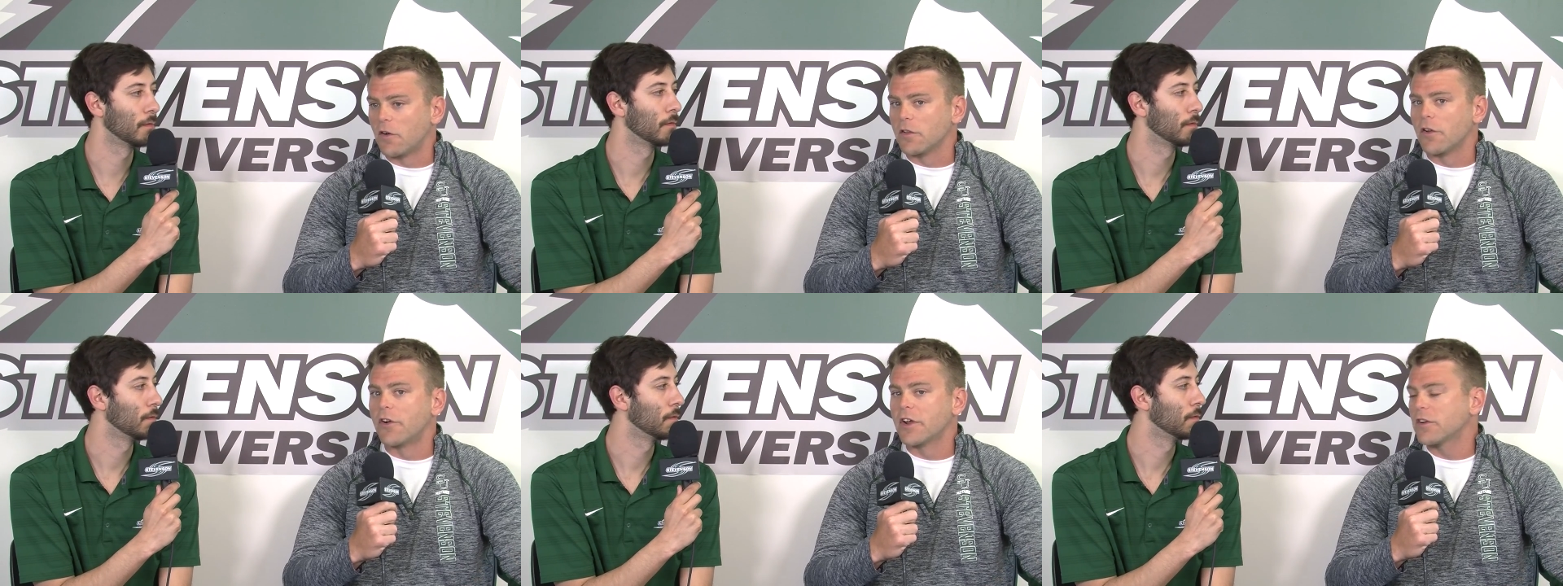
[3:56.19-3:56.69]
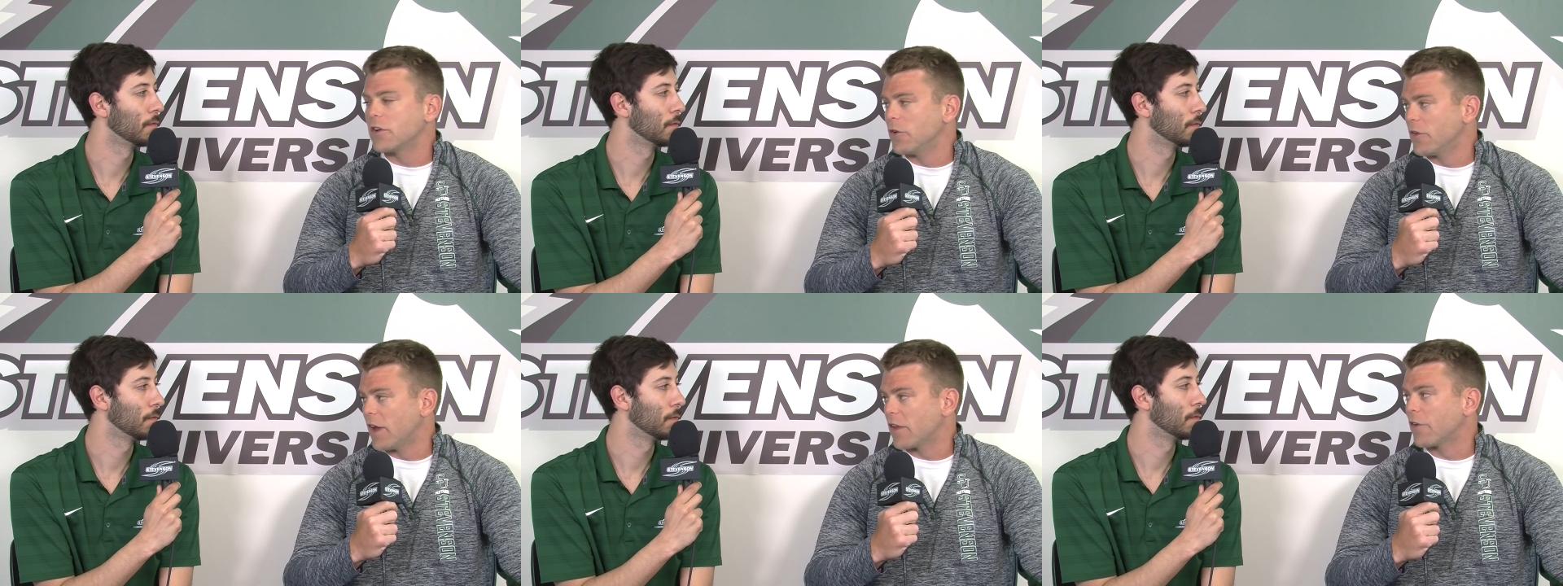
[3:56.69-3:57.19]
Speaker 1: are, learning to
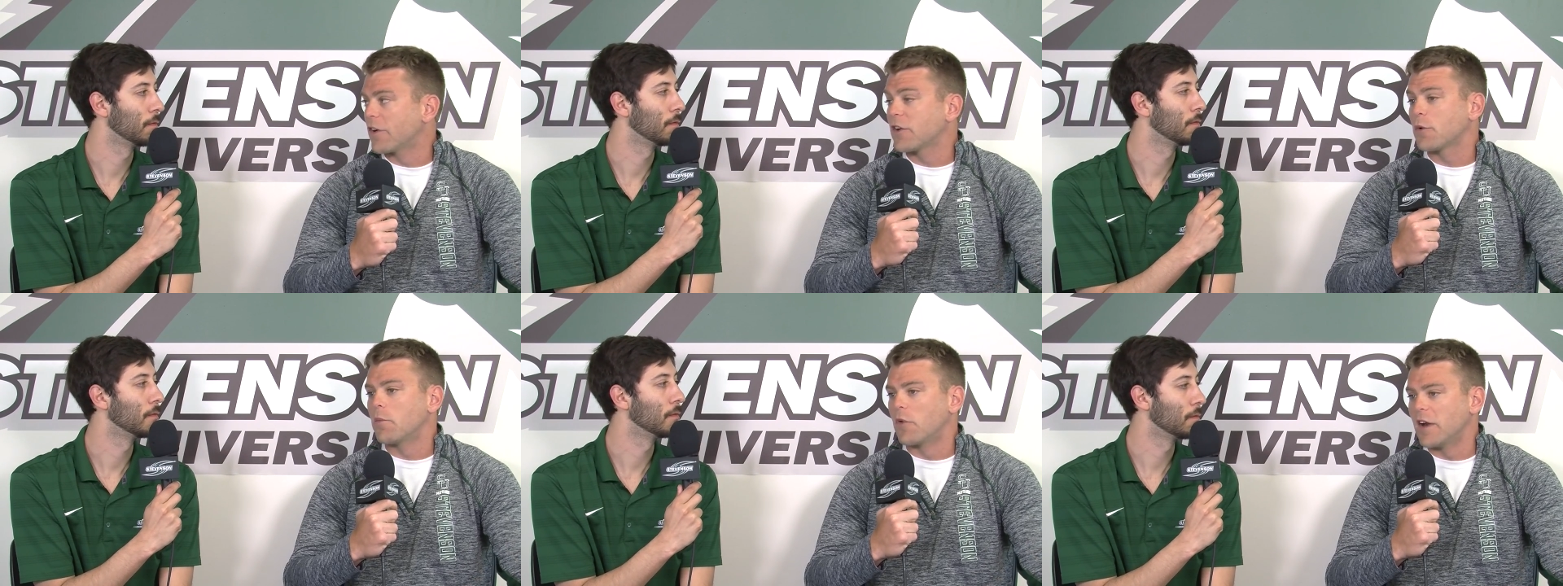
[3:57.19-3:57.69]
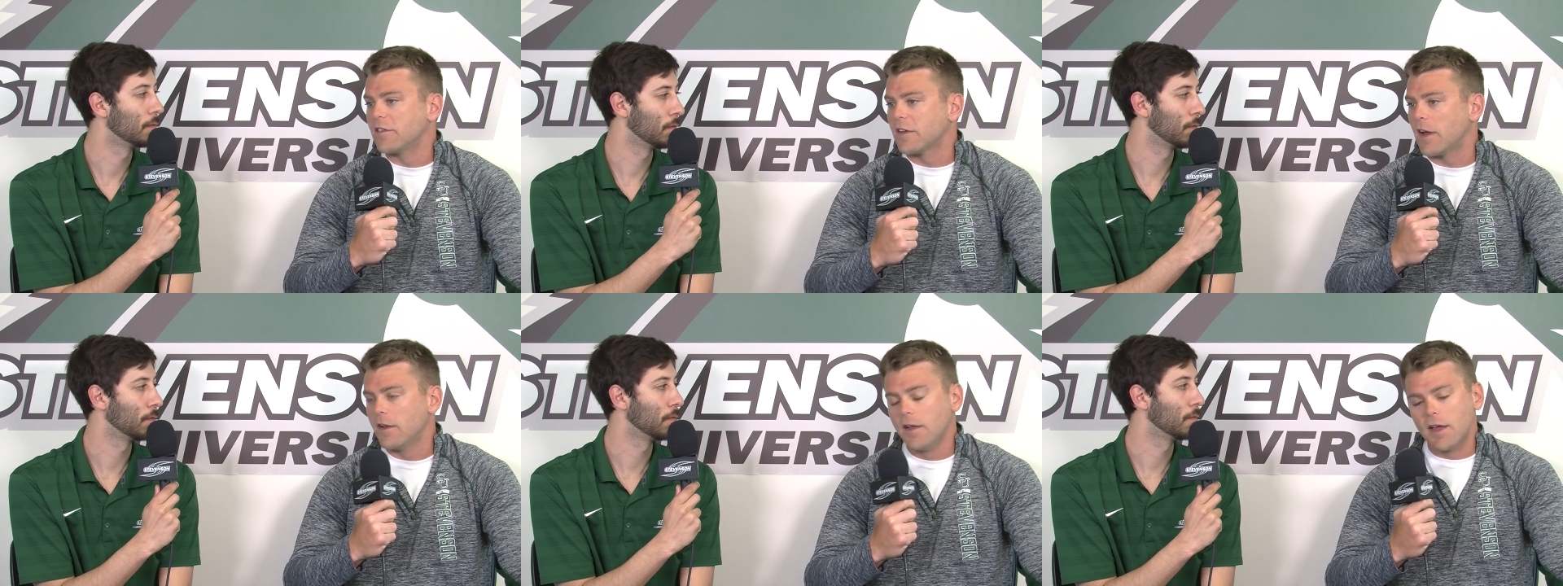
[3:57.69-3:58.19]
do that, learning to embrace
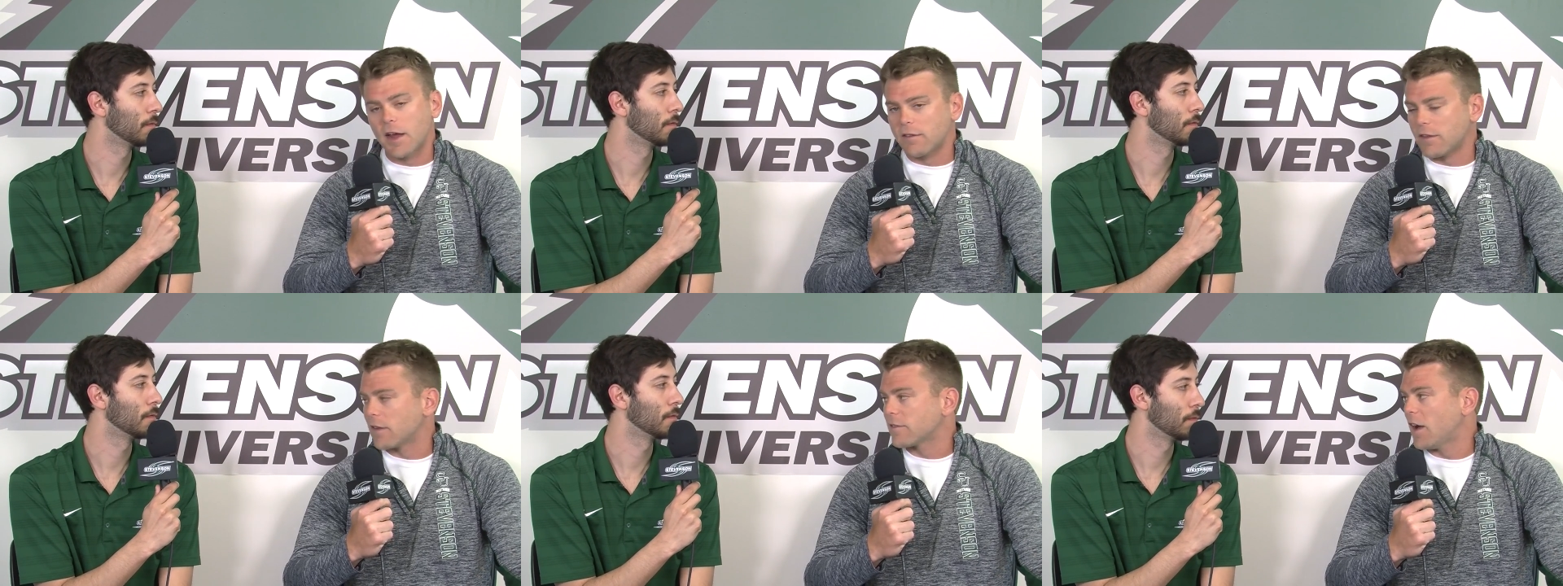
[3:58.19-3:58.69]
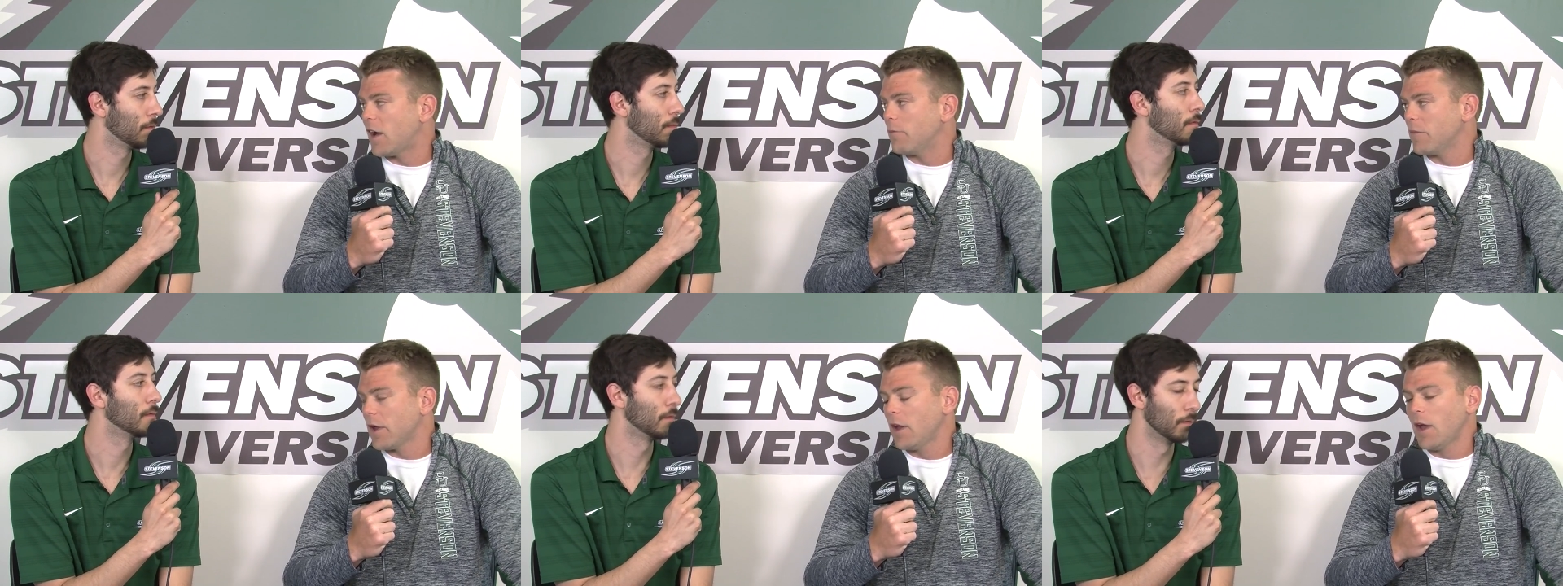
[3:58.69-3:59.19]
that, and it takes time.
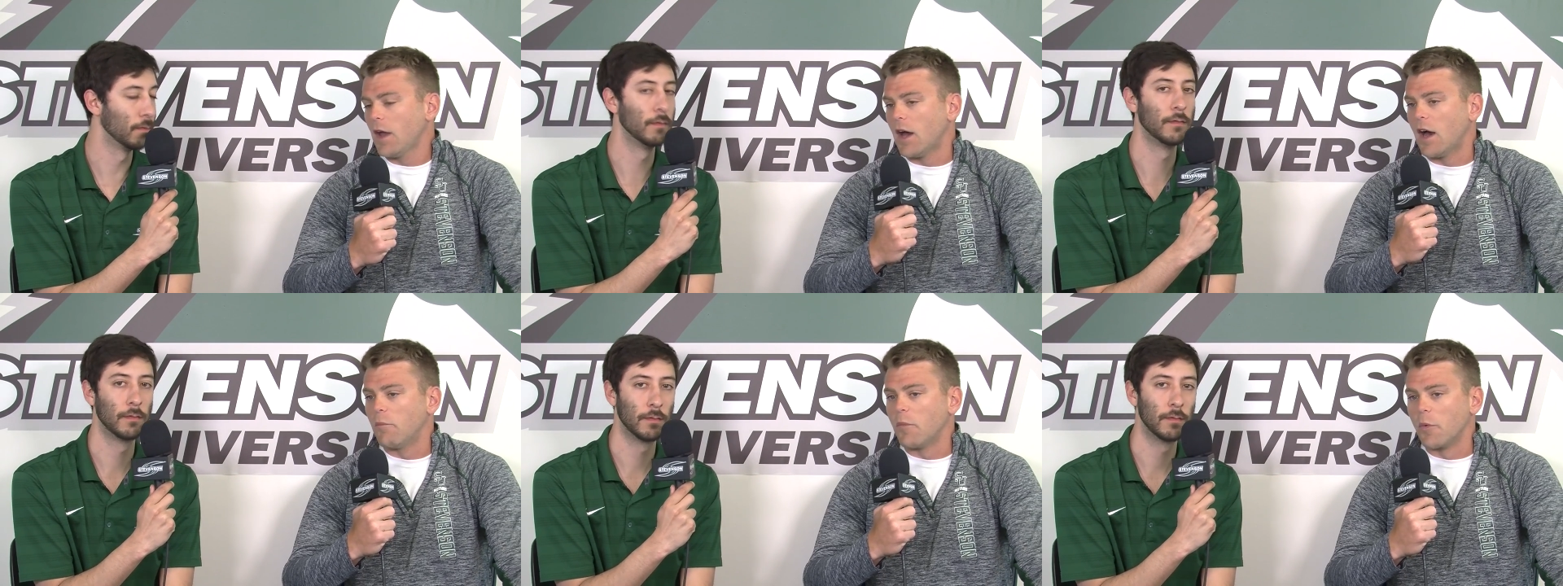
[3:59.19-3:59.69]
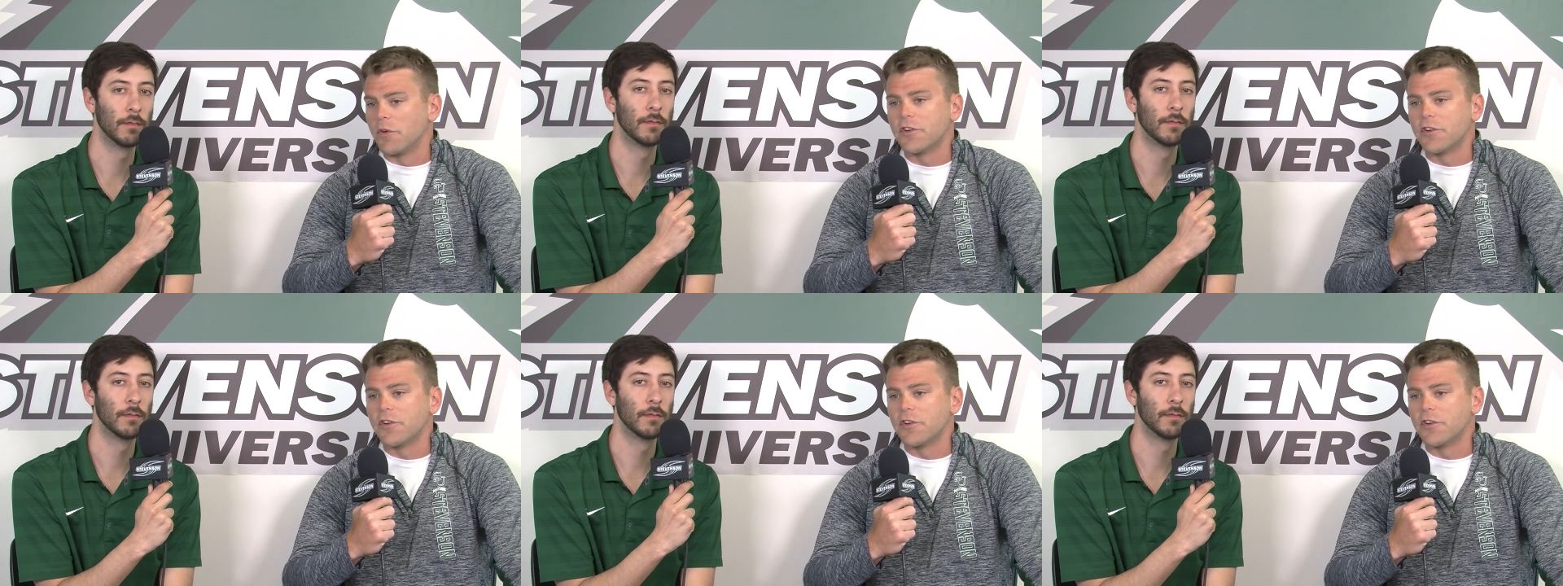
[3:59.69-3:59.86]
Mm-hmm. Um, but we're